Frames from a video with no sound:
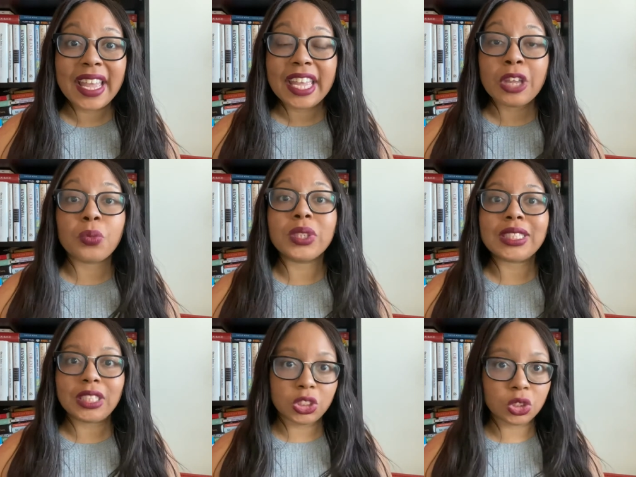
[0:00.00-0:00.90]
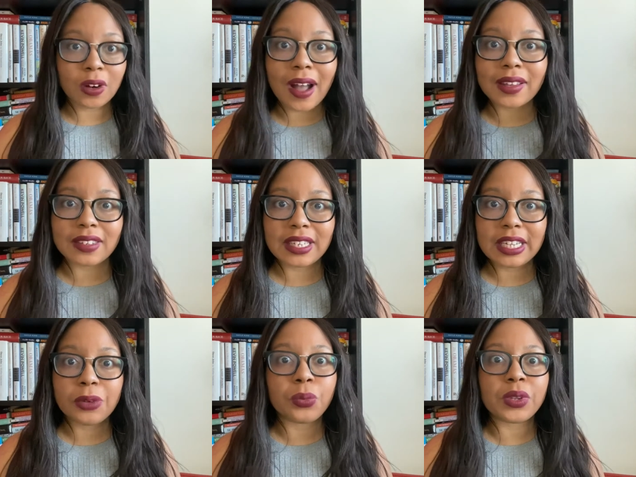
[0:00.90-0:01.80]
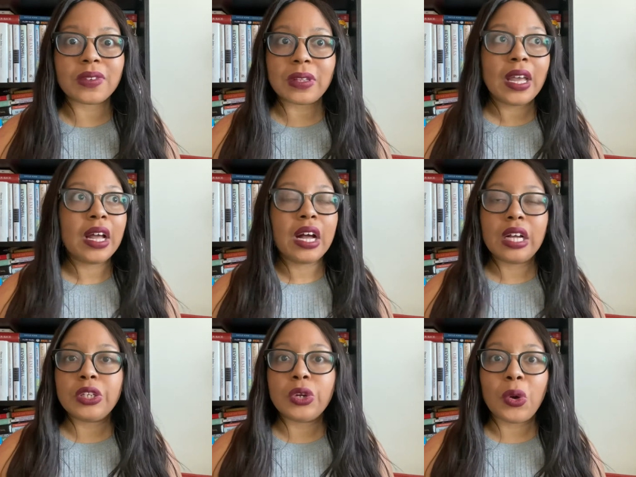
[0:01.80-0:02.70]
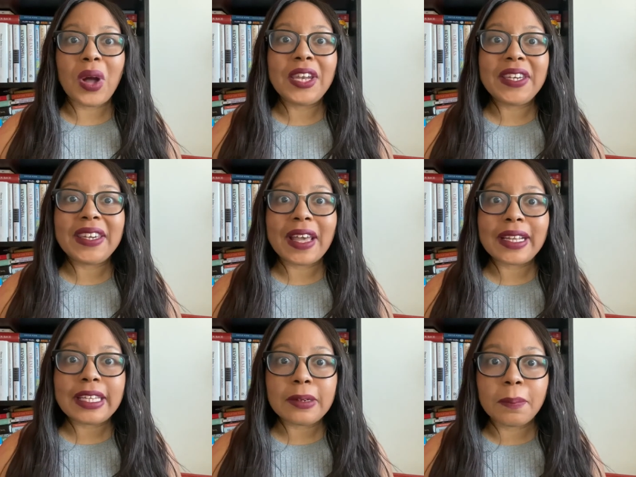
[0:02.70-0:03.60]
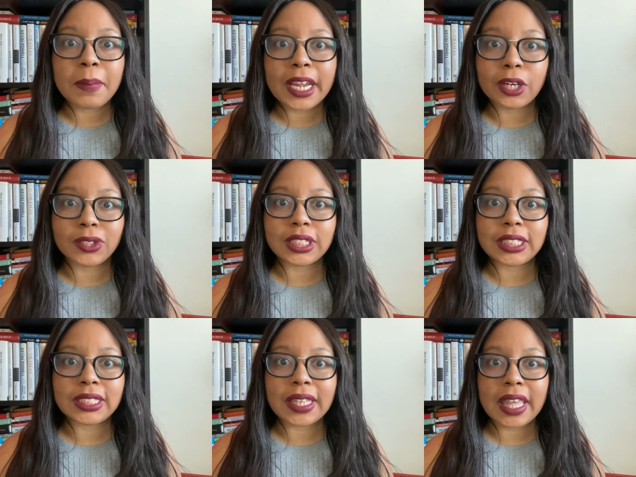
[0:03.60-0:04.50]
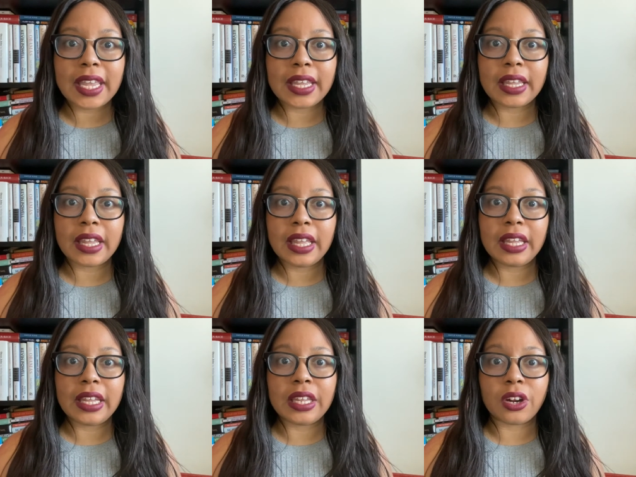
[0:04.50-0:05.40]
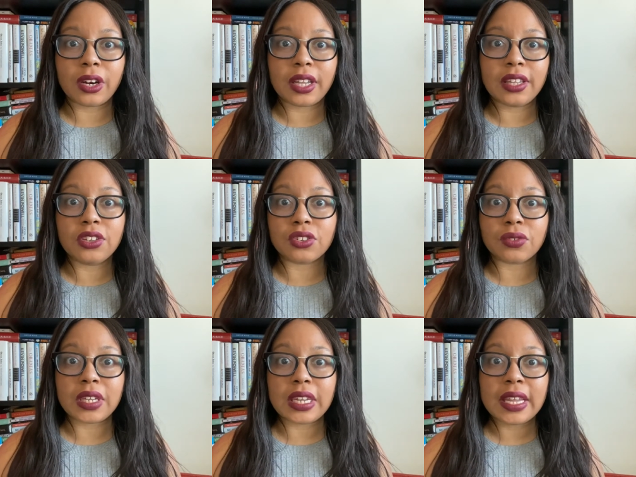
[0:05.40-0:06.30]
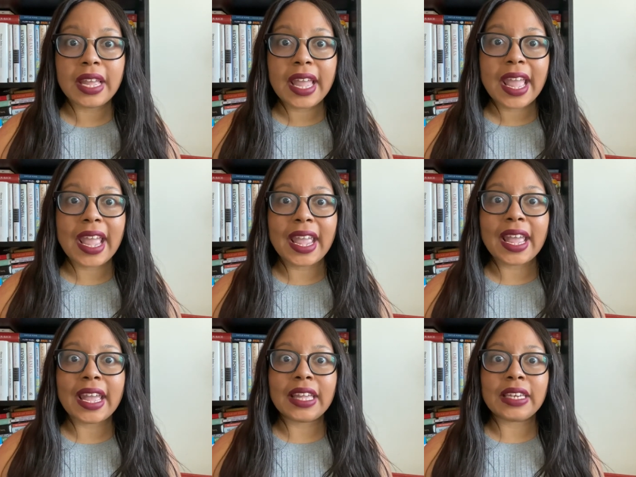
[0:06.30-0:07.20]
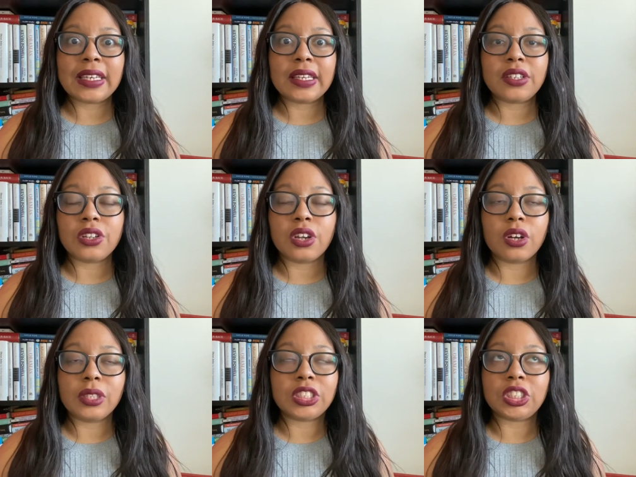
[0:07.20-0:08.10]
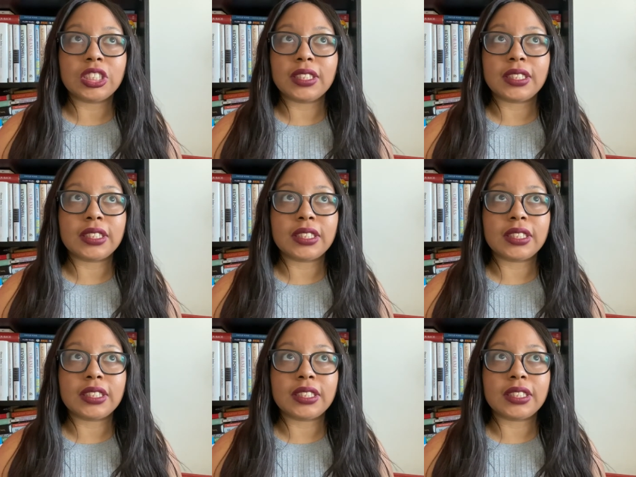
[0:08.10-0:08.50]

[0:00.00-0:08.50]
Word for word: It was an atrocity. It was you know, a nightmarish thing in our history. And, you know, it's just